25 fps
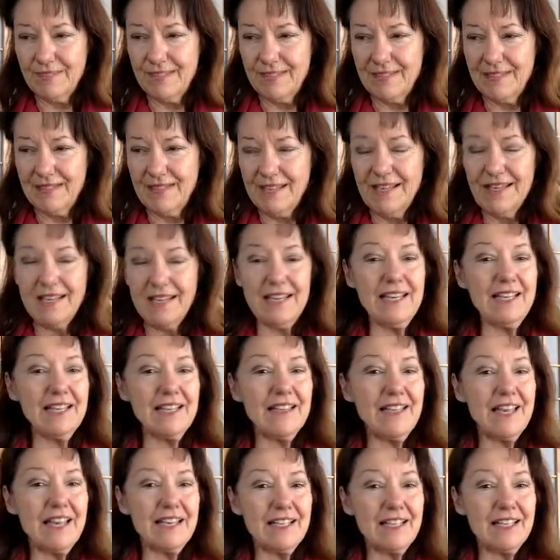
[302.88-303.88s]

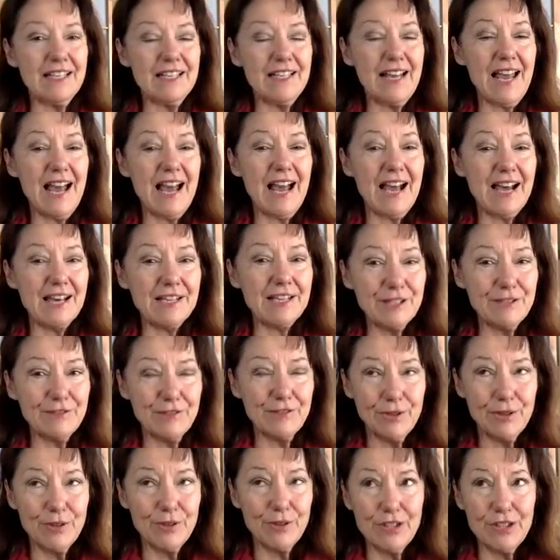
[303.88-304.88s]
they can ask
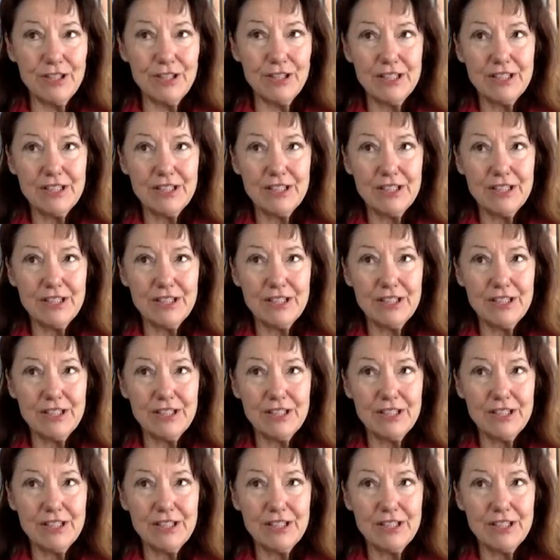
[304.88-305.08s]
for